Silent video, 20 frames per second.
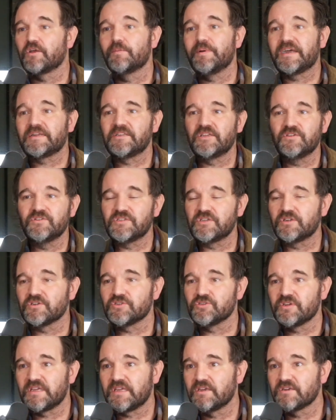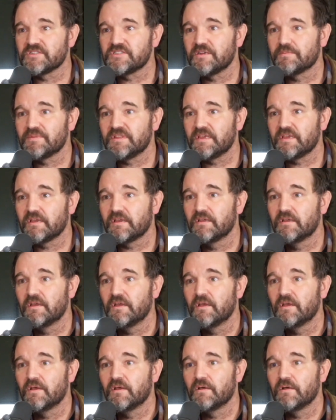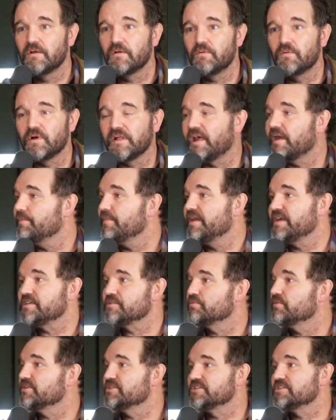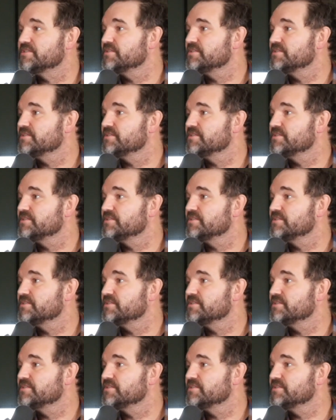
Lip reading: go back to using or drinking or something, well, I might as well